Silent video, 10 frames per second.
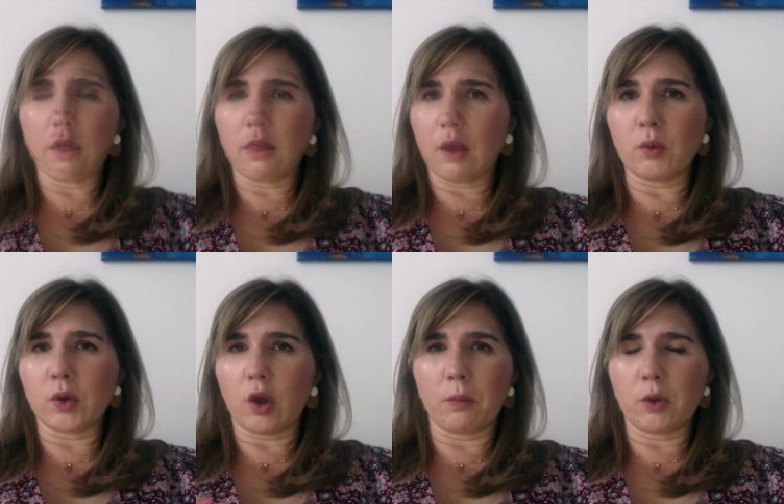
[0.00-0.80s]
and they
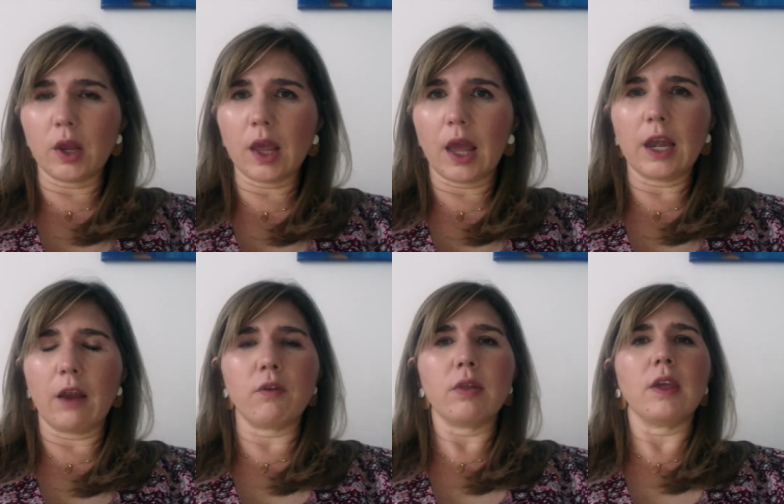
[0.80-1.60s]
would communicate
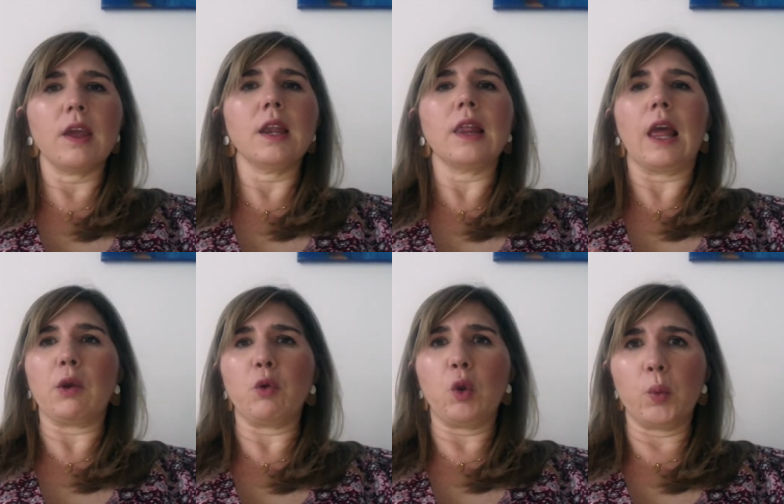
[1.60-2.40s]
everything
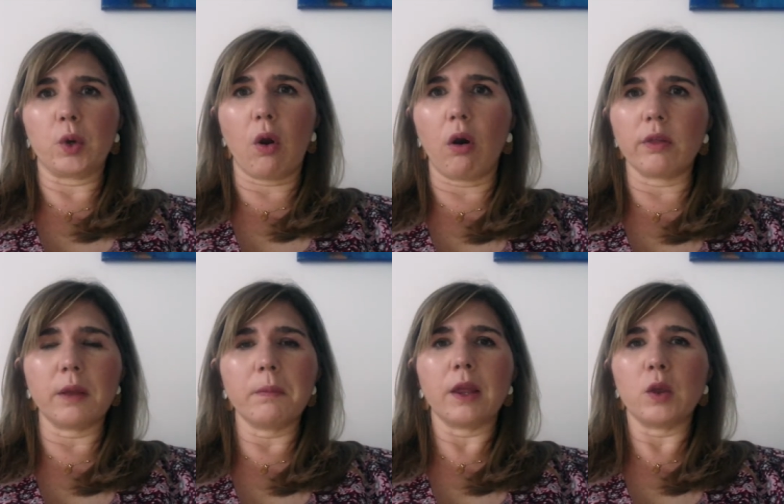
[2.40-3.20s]
that you would call
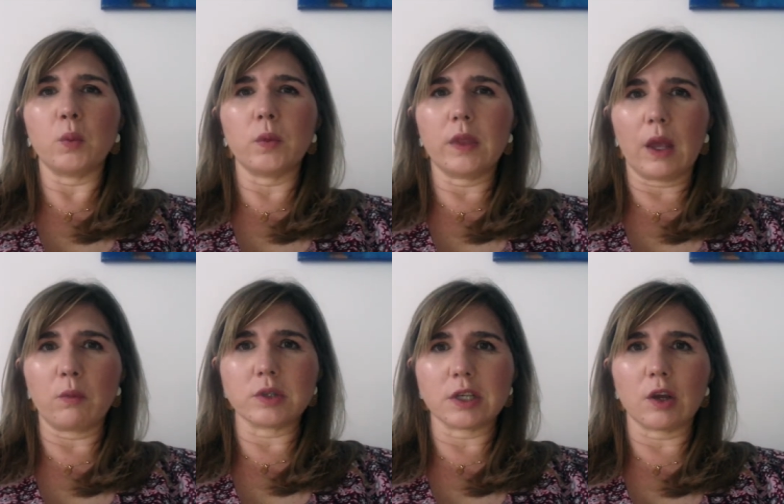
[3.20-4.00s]
them, and you, they
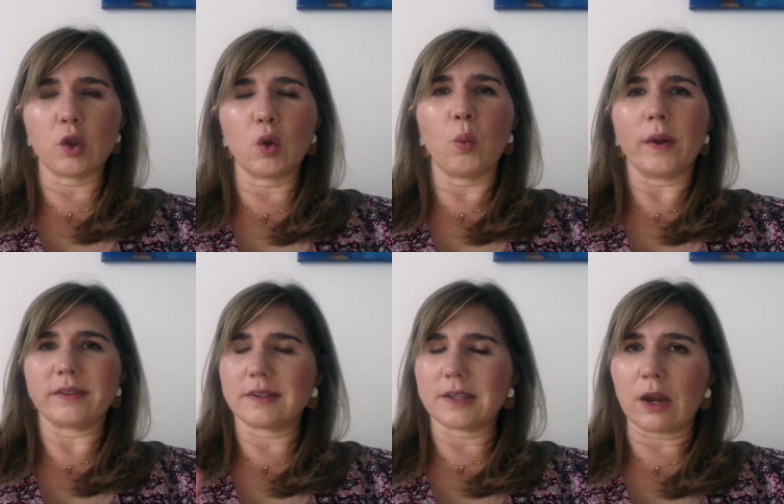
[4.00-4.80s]
would tell you
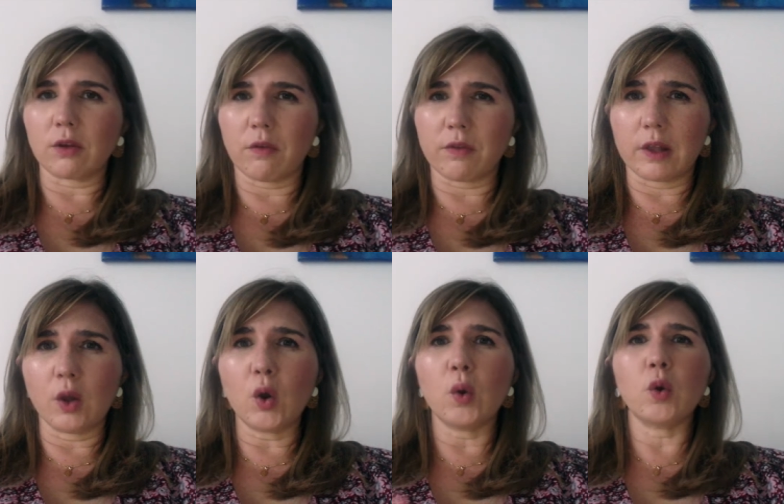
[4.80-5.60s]
what's the status of the
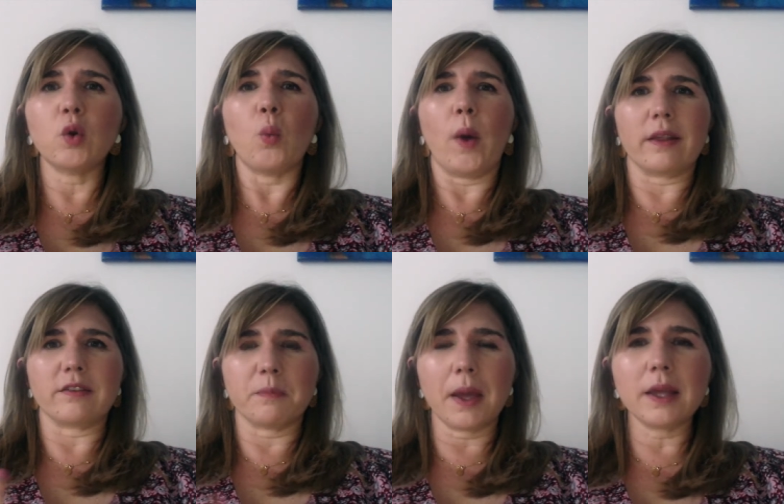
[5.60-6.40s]
loan, what
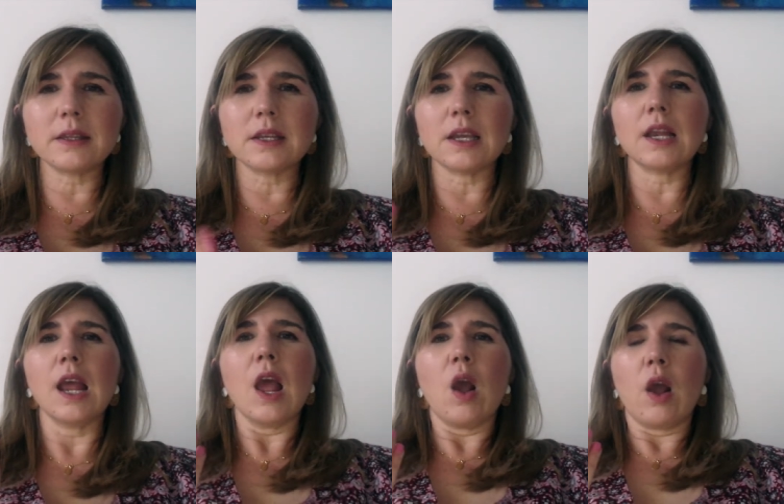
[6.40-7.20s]
is pending,
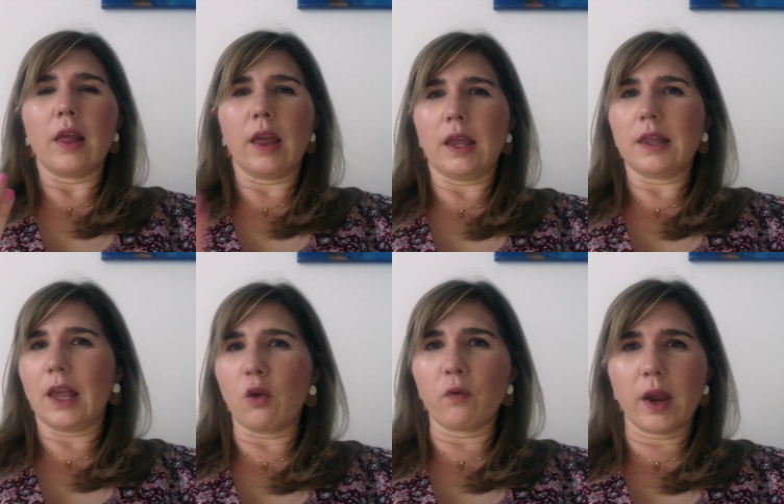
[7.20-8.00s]
uh,
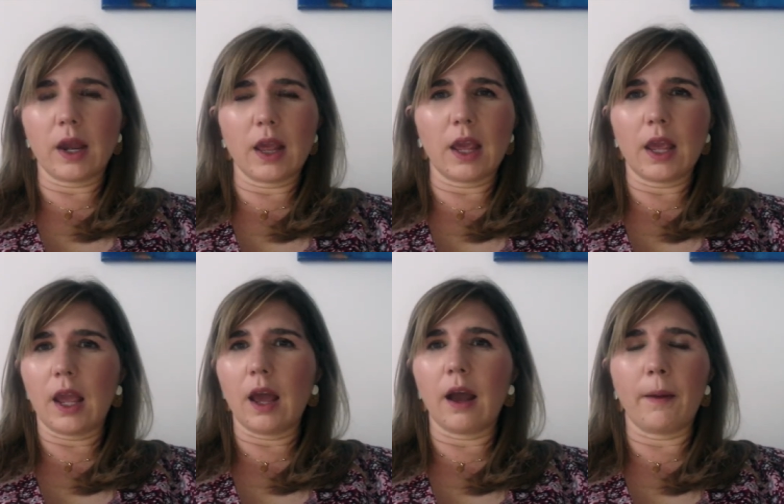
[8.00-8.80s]
they
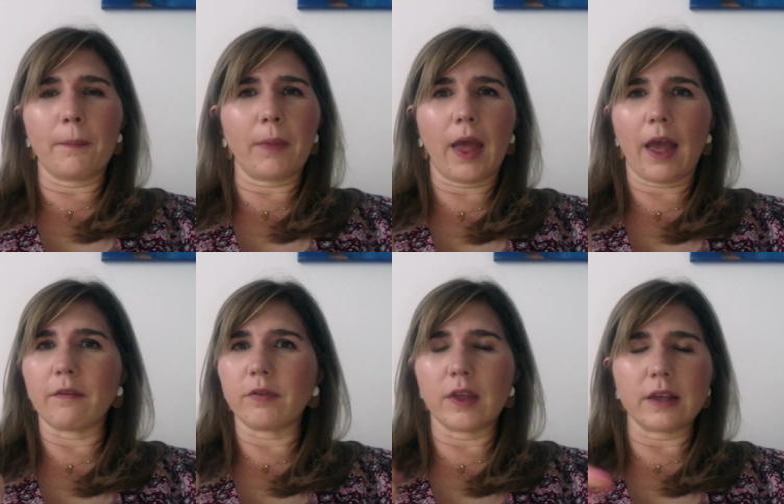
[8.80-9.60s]
already um,
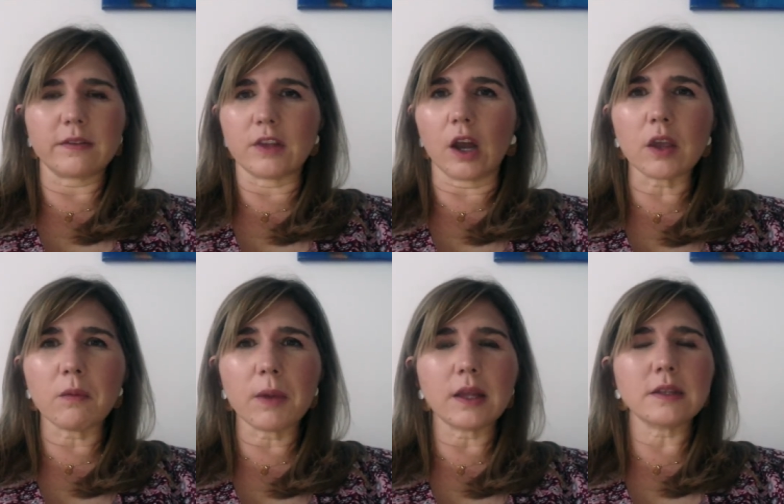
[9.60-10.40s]
have these
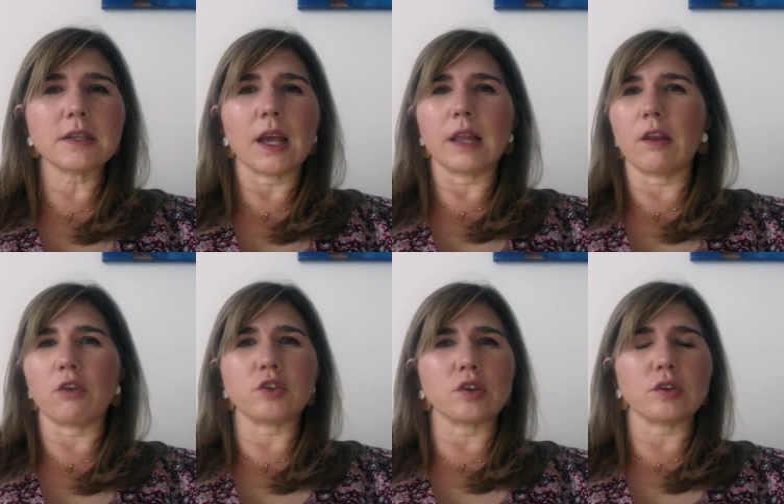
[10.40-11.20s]
documents and
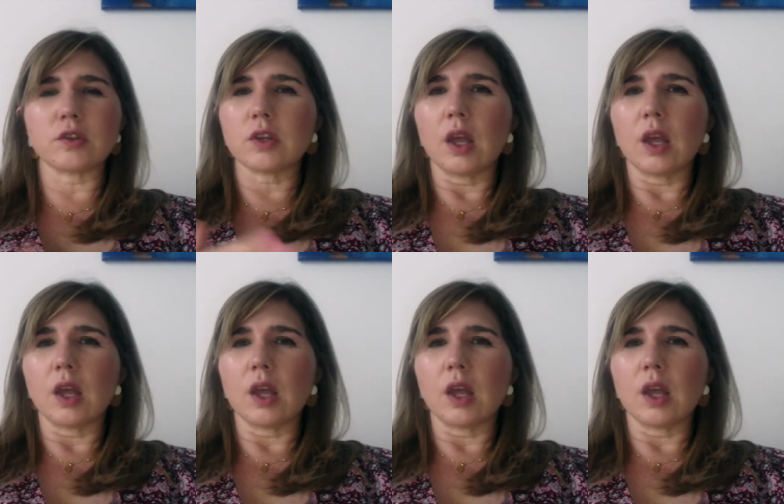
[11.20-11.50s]
they're just